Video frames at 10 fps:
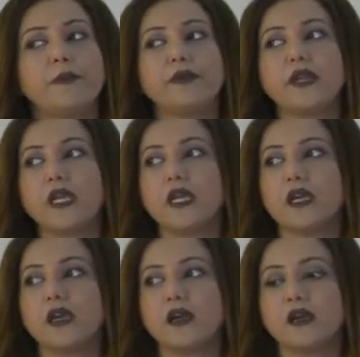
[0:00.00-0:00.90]

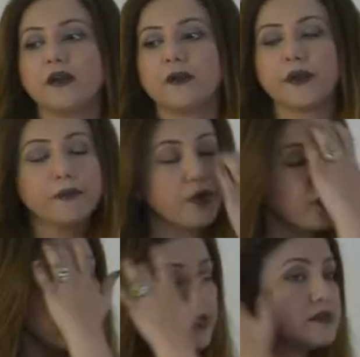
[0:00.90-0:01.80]

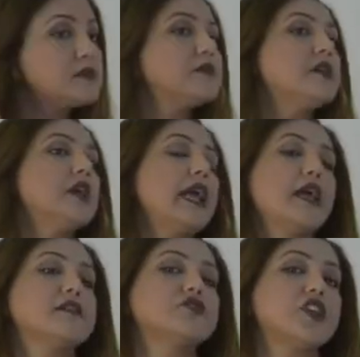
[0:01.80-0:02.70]
Pre-employment
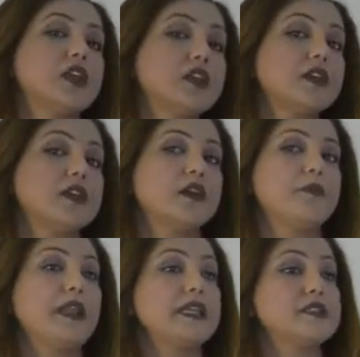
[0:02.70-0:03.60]
health check
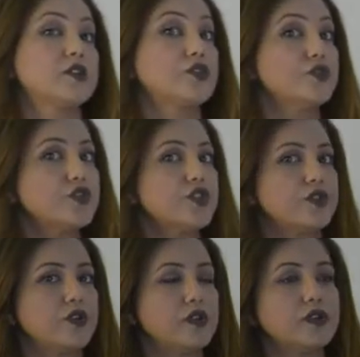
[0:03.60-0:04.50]
plays a crucial
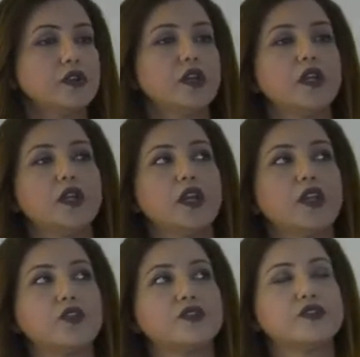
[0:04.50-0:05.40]
role in
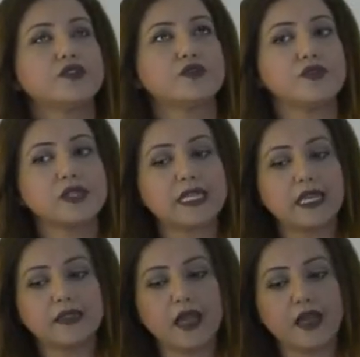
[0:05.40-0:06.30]
order to set
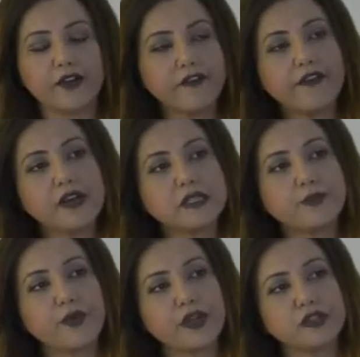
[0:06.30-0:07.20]
a reference
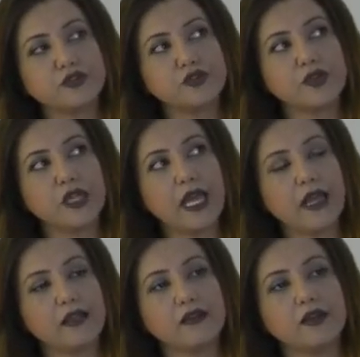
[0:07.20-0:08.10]
point to the
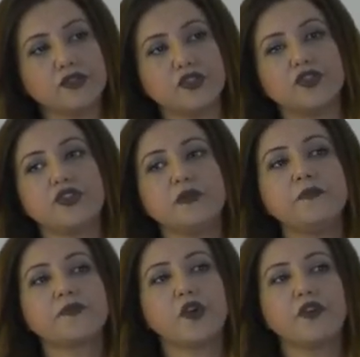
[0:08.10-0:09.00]
health condition
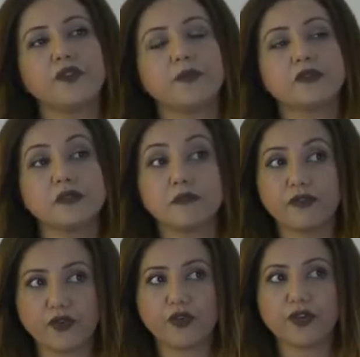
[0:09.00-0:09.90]
of the person
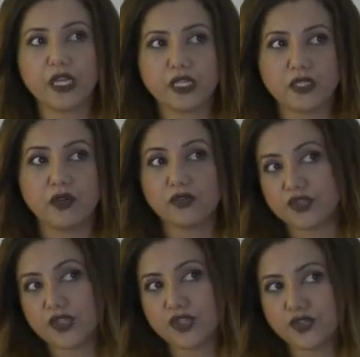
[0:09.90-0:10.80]
before he or
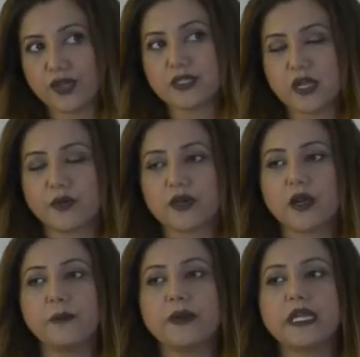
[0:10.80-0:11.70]
she joins our
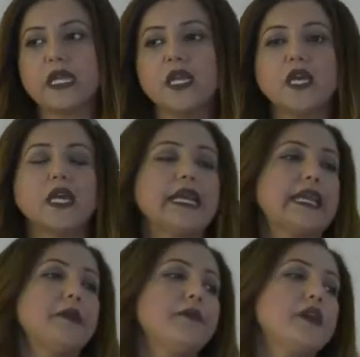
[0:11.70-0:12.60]
company,
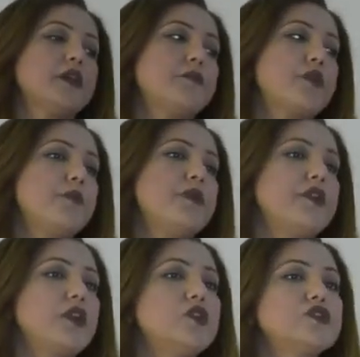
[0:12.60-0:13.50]
keeping a proper
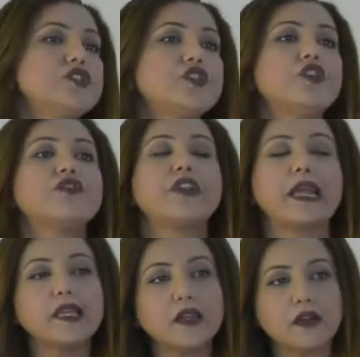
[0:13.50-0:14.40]
recording of
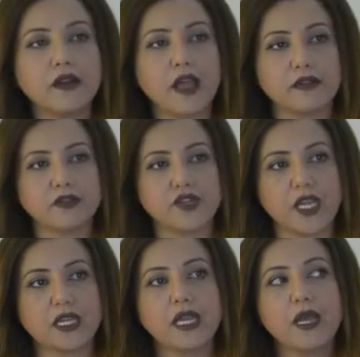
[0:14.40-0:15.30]
regular health
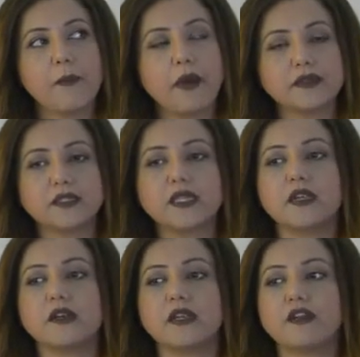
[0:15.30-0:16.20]
check,
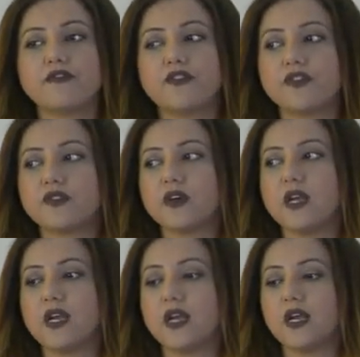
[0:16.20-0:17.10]
particularly for
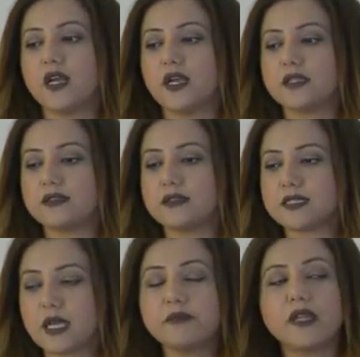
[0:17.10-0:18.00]

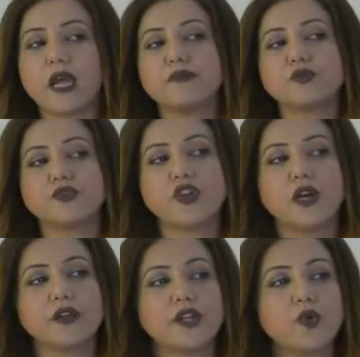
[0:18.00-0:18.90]
some types which
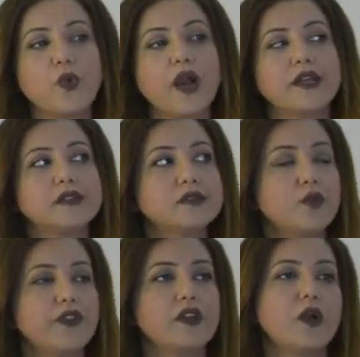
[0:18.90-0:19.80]
are required
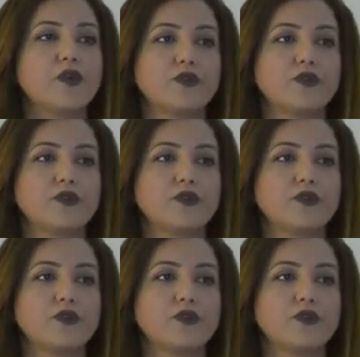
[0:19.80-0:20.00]
within our